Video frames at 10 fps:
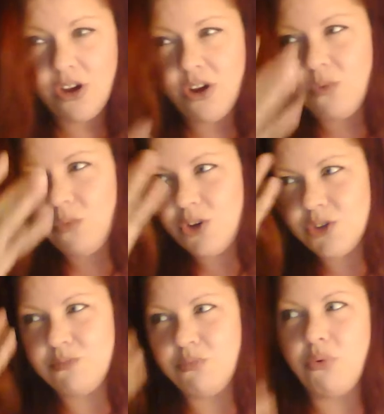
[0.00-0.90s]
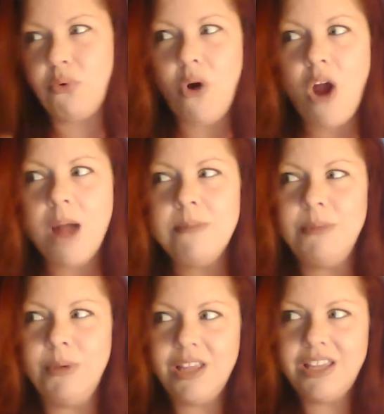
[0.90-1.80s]
was
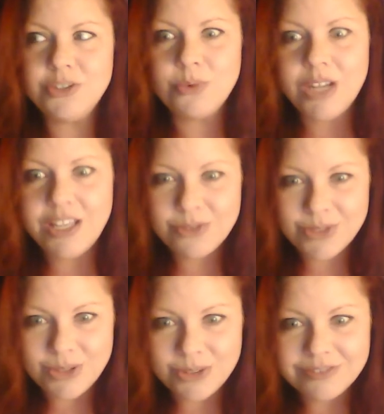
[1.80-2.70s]
probably 20 years old.